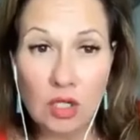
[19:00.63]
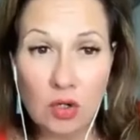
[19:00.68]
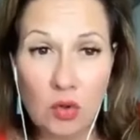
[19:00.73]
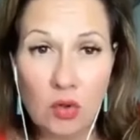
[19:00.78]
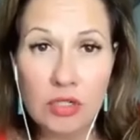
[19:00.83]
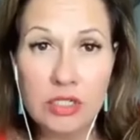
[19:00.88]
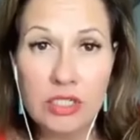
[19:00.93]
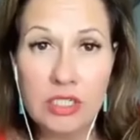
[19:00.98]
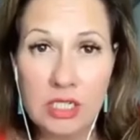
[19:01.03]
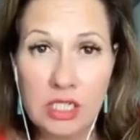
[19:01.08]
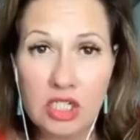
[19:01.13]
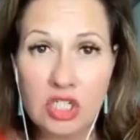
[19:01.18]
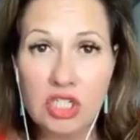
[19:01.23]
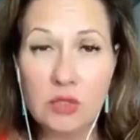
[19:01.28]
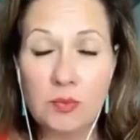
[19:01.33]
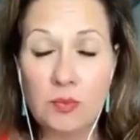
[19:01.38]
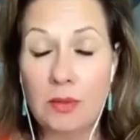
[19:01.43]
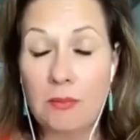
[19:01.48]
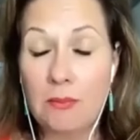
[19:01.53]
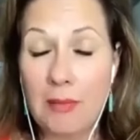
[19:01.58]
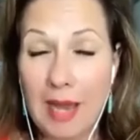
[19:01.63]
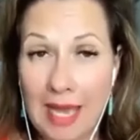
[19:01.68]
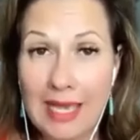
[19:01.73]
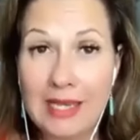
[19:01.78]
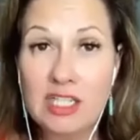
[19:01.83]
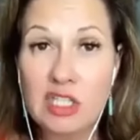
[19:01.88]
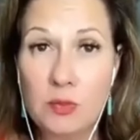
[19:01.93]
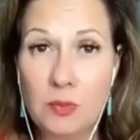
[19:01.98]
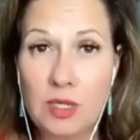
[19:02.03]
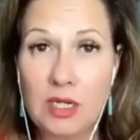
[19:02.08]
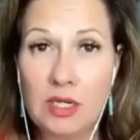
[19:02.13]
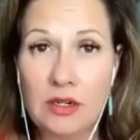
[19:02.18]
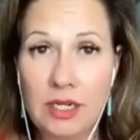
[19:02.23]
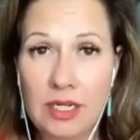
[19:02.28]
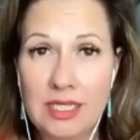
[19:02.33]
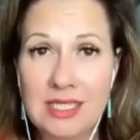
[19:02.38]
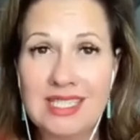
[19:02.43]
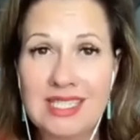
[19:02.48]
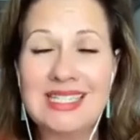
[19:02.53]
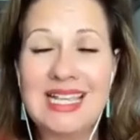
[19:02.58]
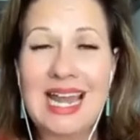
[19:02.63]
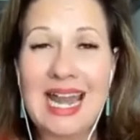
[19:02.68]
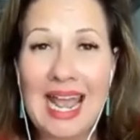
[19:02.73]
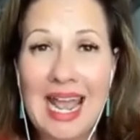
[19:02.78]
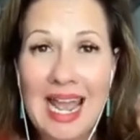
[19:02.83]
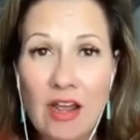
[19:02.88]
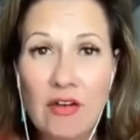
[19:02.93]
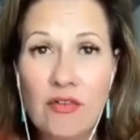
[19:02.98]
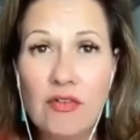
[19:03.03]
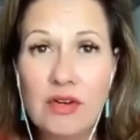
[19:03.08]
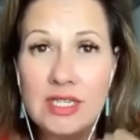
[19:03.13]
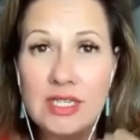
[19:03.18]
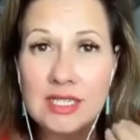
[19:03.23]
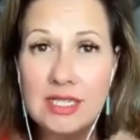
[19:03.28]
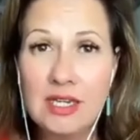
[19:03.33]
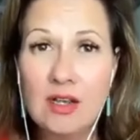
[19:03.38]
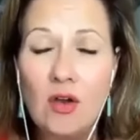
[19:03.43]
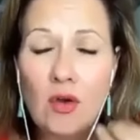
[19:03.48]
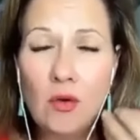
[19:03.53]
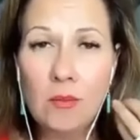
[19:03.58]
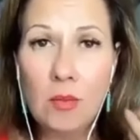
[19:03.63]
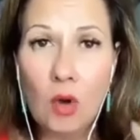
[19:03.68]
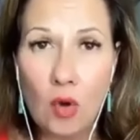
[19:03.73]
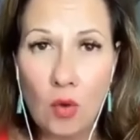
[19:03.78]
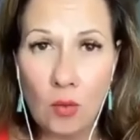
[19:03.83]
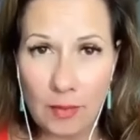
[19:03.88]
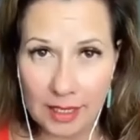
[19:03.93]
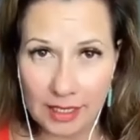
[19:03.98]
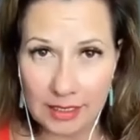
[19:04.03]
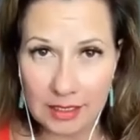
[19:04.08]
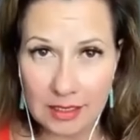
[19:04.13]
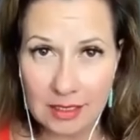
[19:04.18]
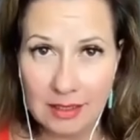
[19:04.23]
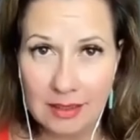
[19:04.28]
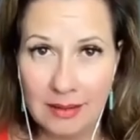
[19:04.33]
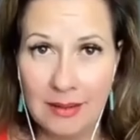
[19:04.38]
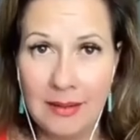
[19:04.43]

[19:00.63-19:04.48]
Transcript: the course teaches, but my experience is that every single moment,